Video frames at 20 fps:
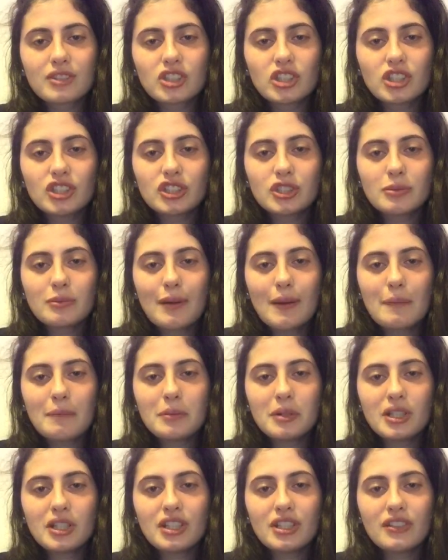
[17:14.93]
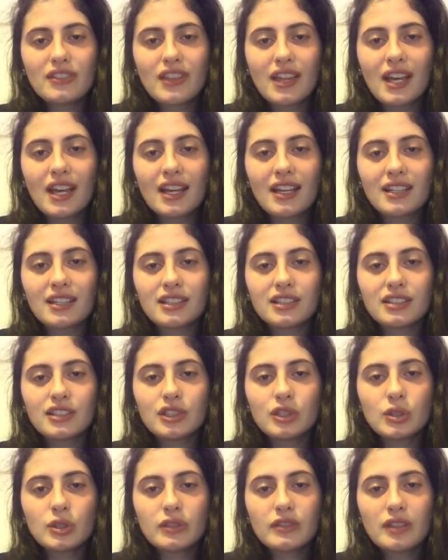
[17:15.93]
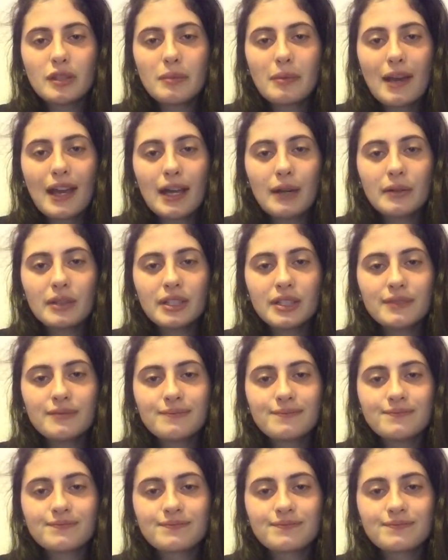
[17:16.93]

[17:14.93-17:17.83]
Just remember that you have the power,